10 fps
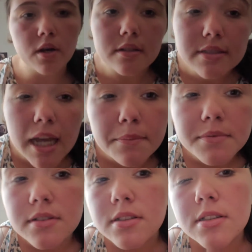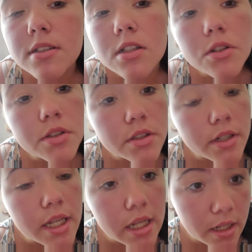depth. It's a closer
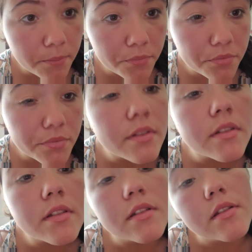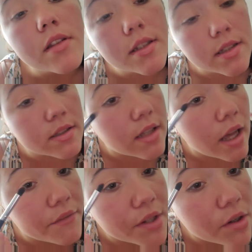in. This is
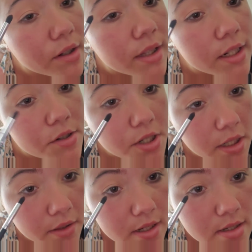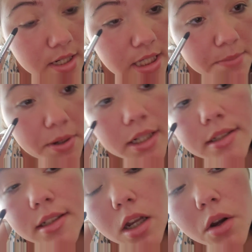Cafe Con Leche and there's
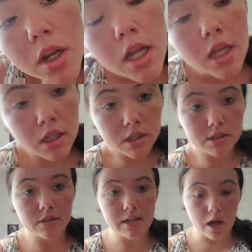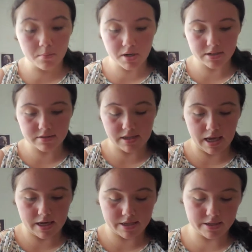espresso. So now I'm gonna take